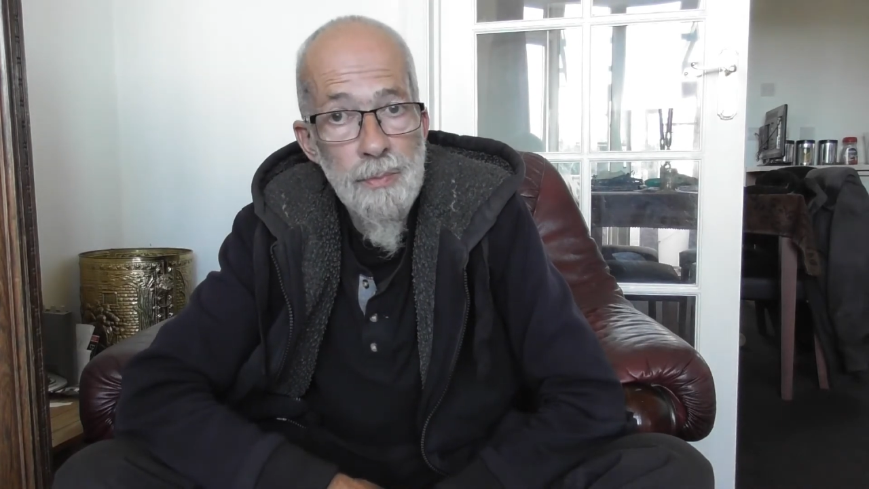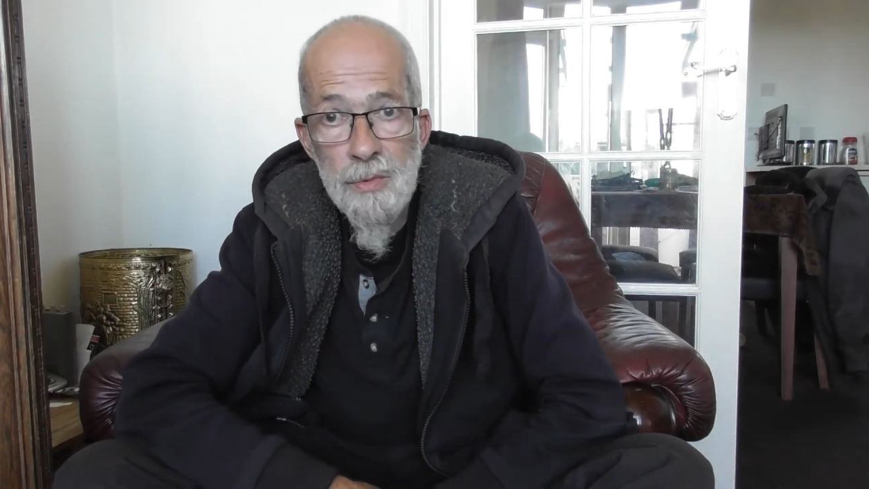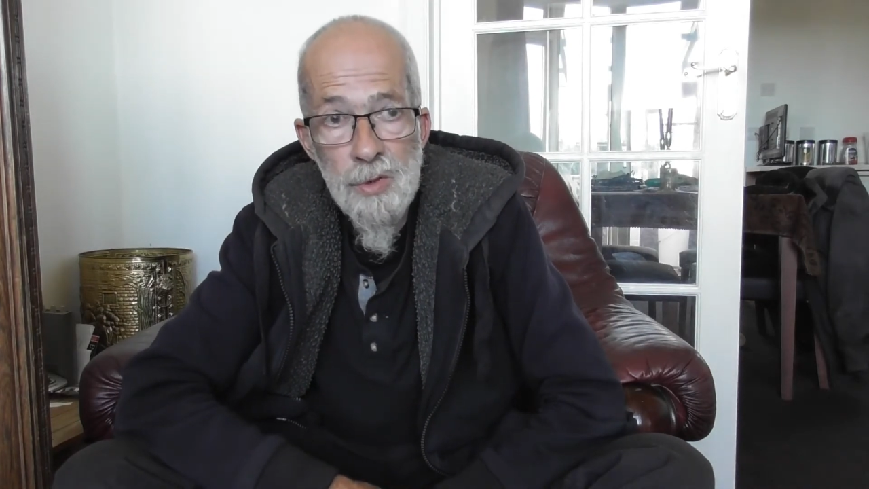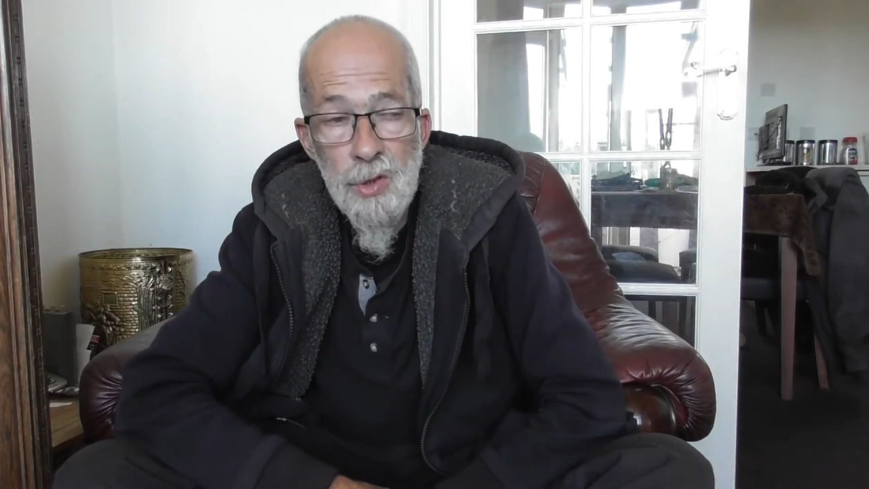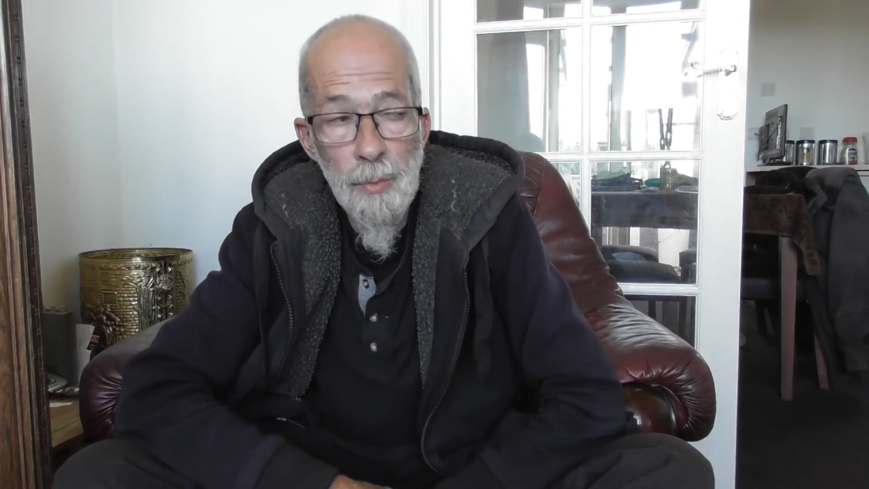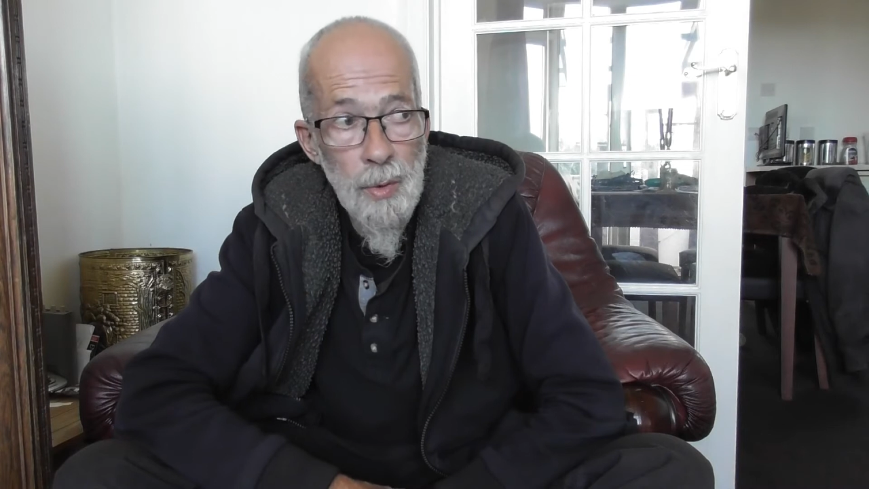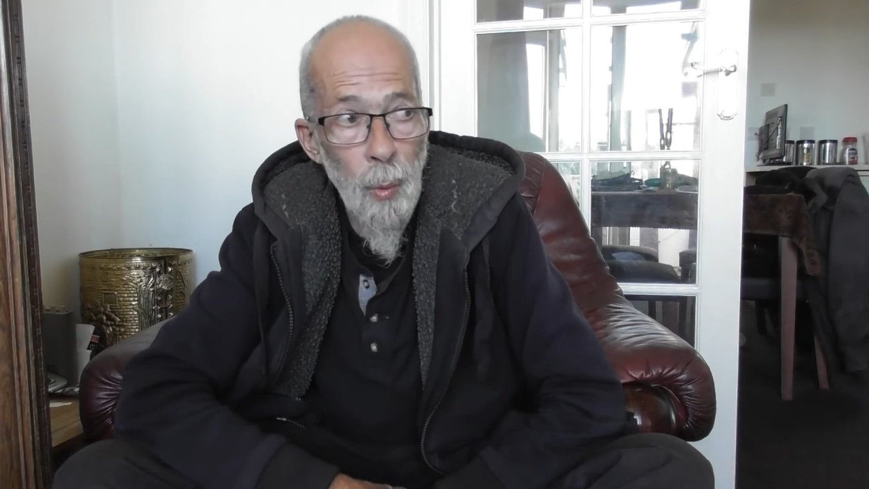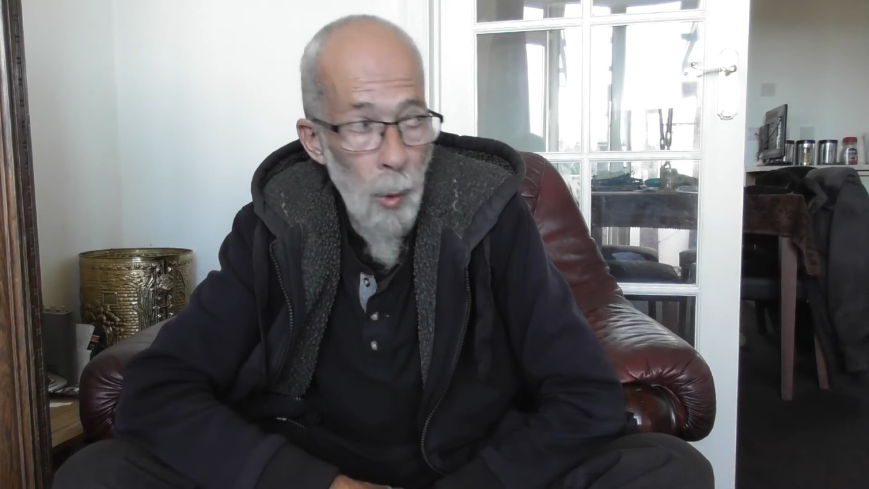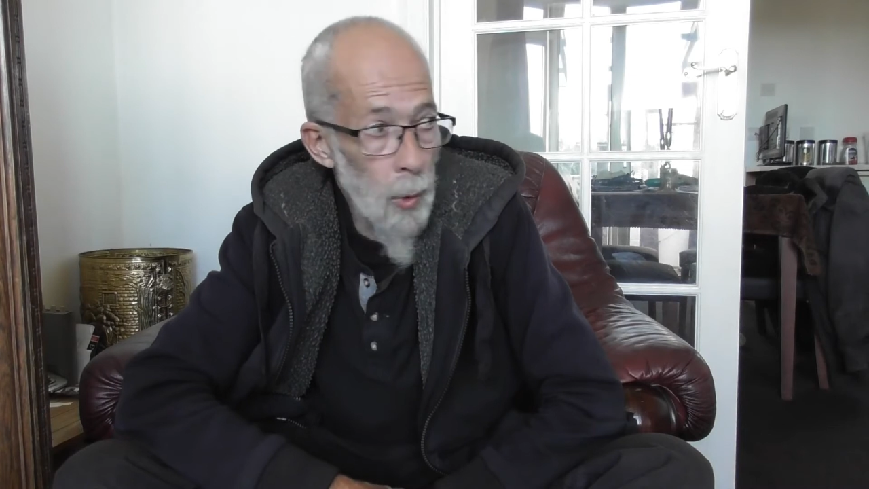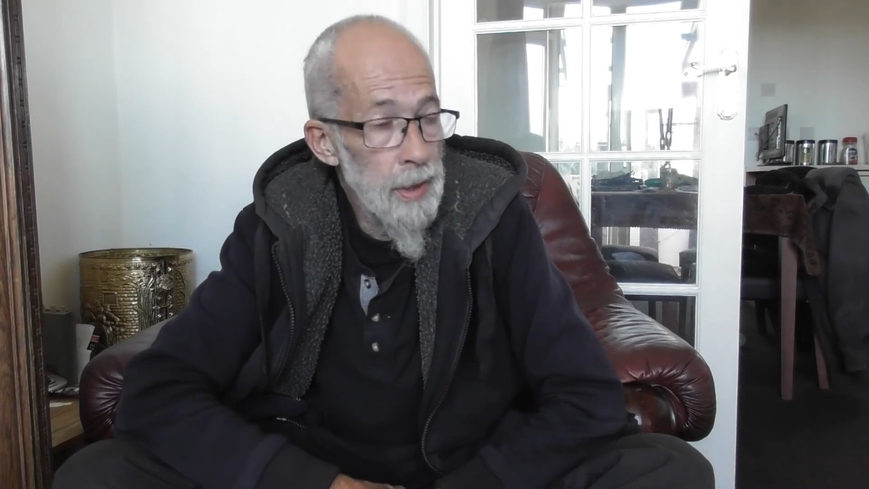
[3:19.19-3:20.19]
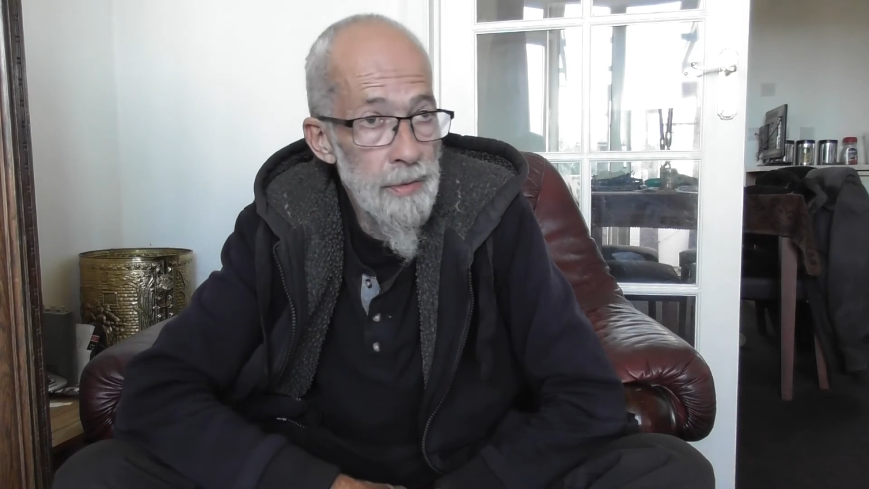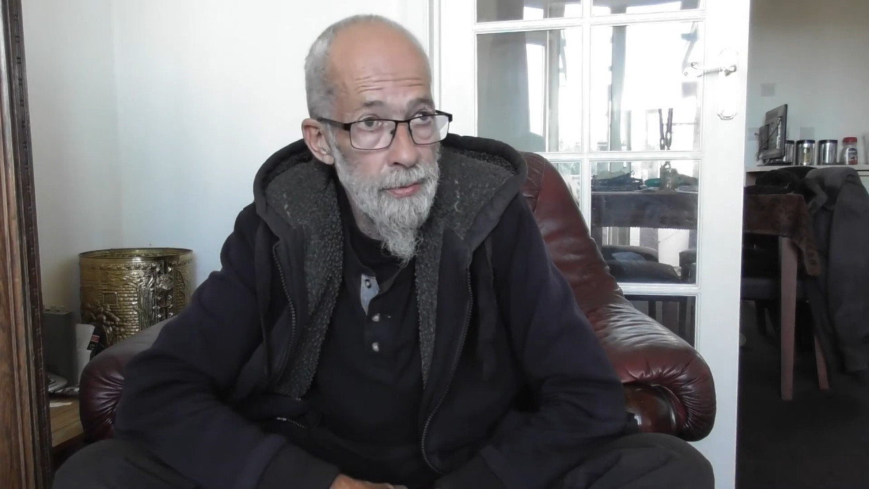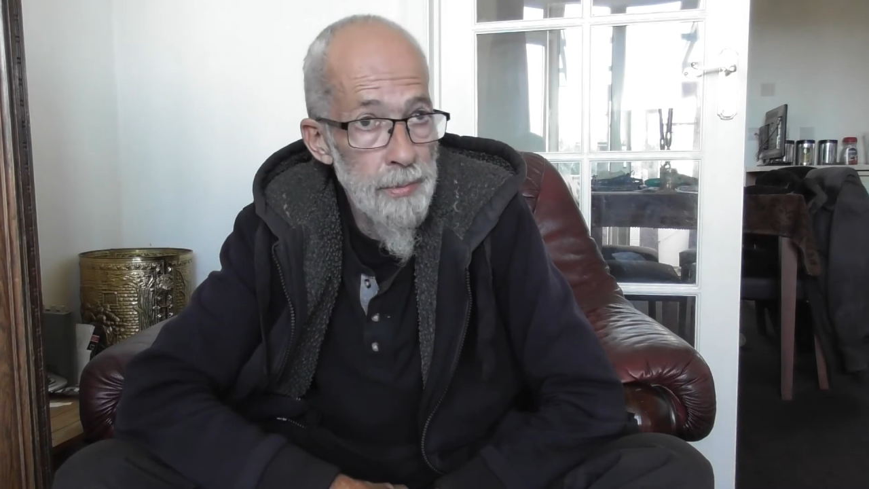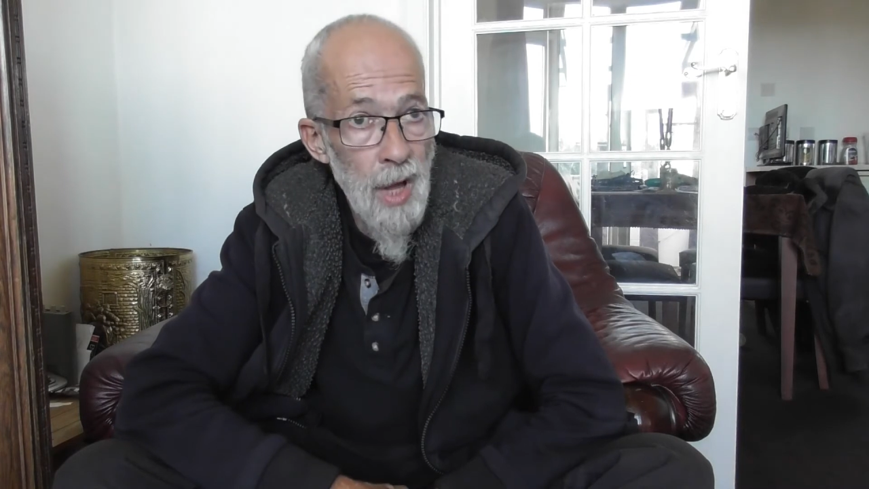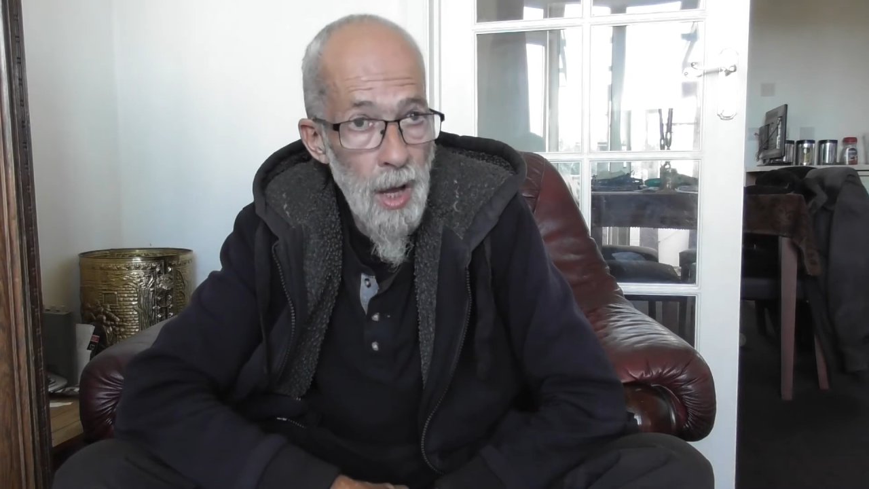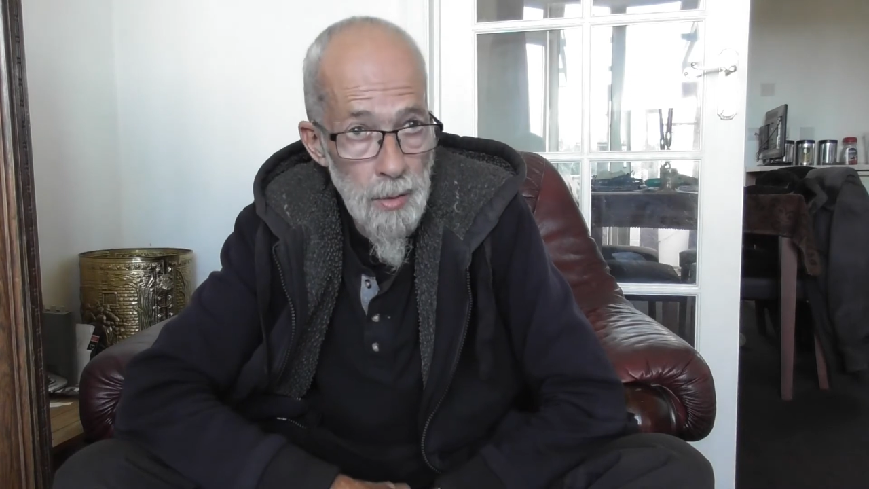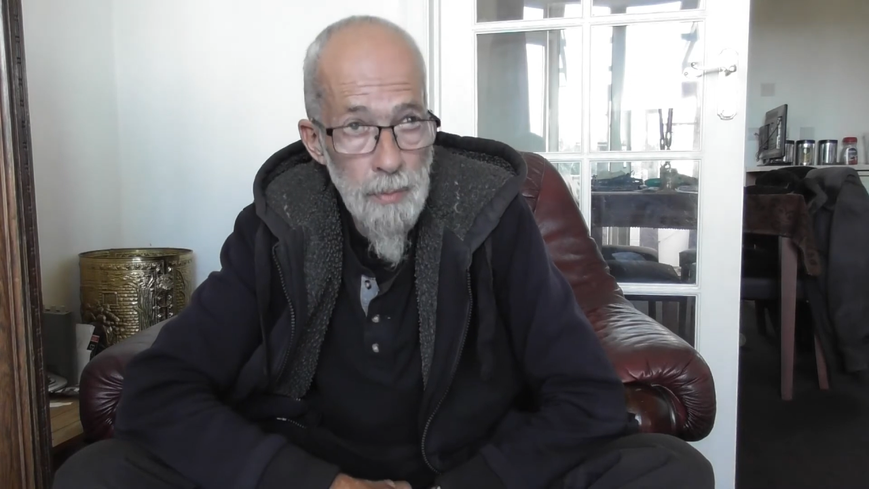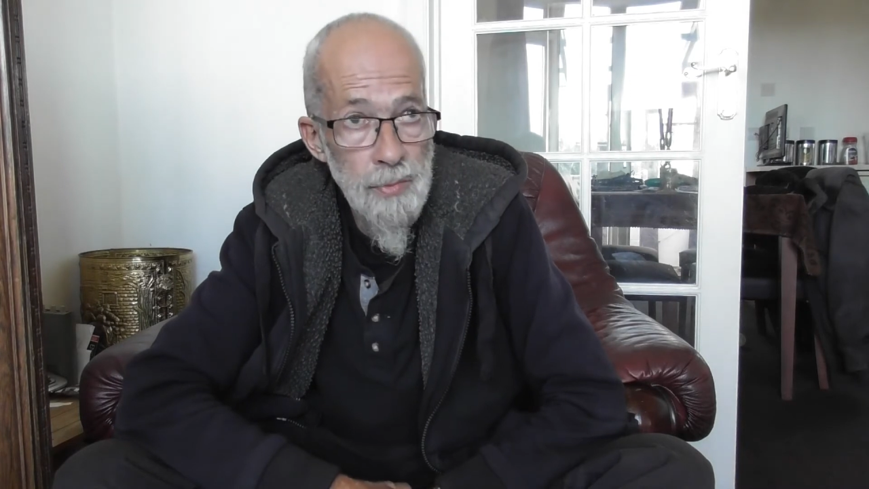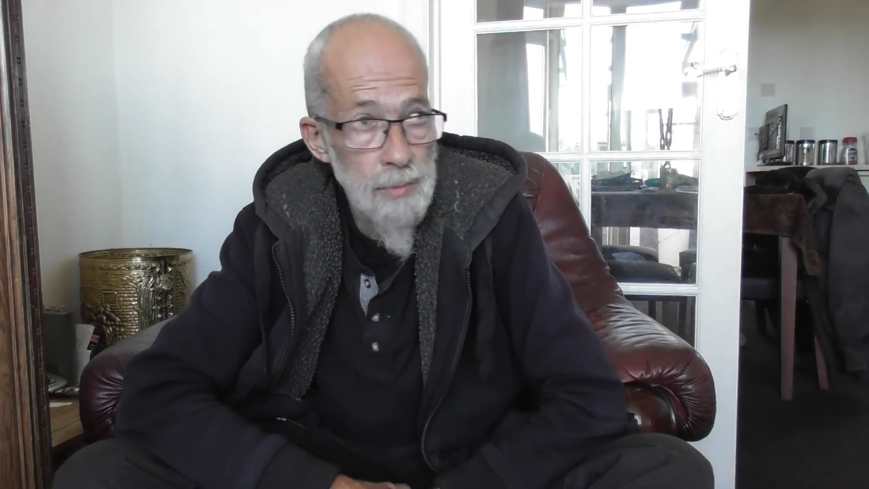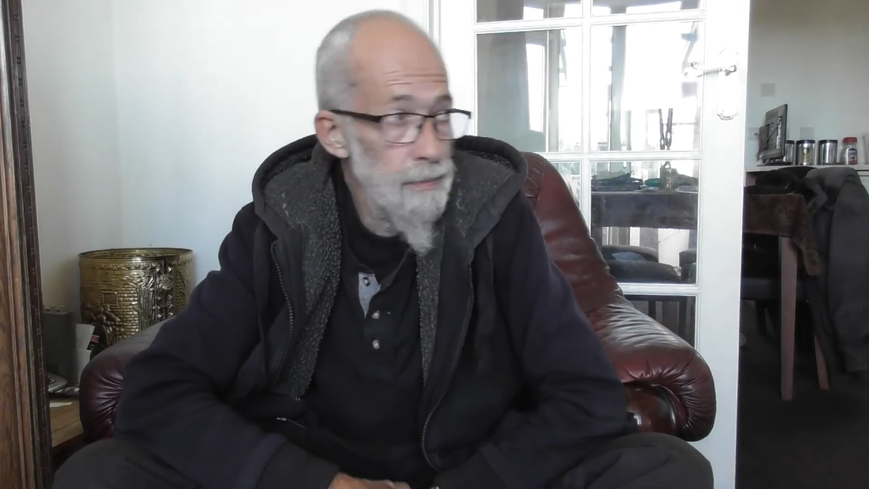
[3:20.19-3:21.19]
still been walking from the
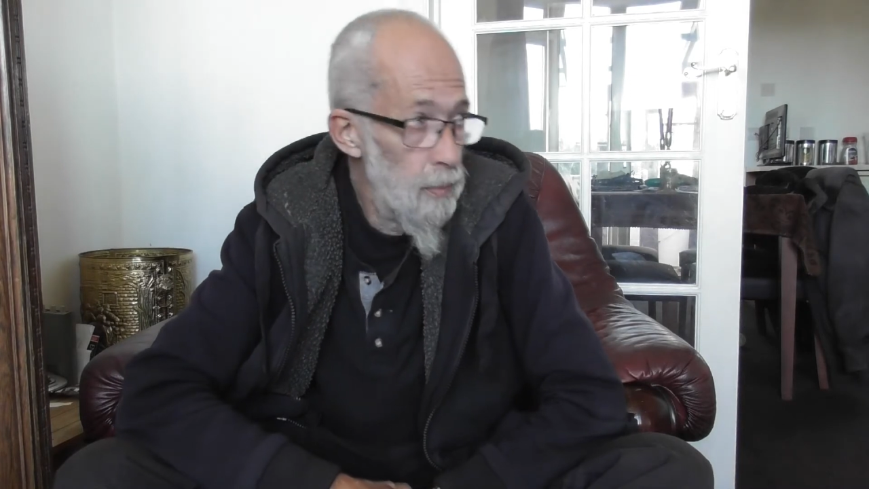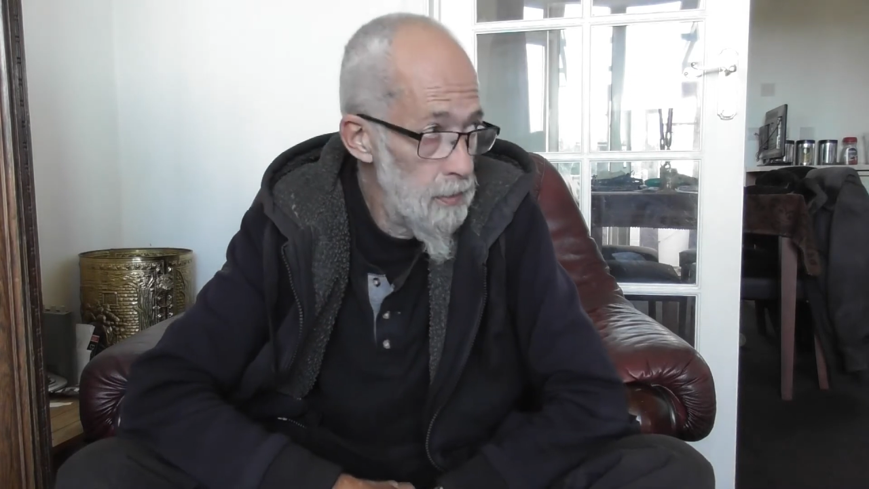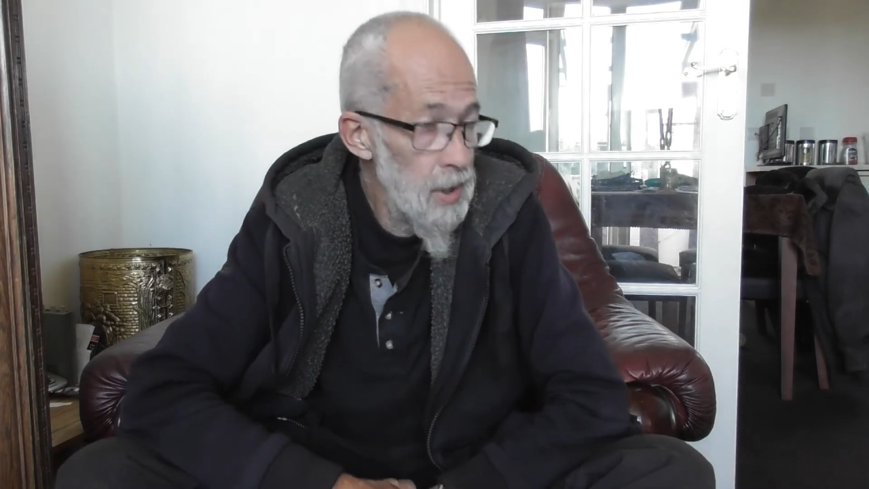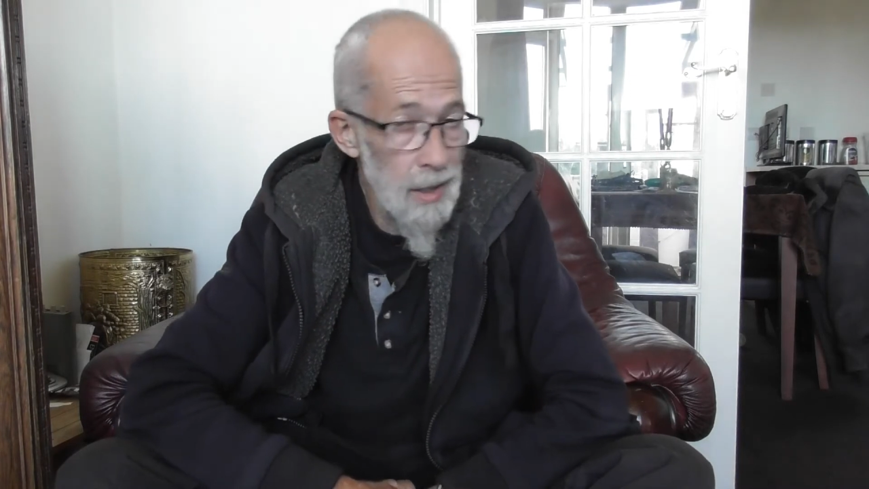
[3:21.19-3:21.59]
home.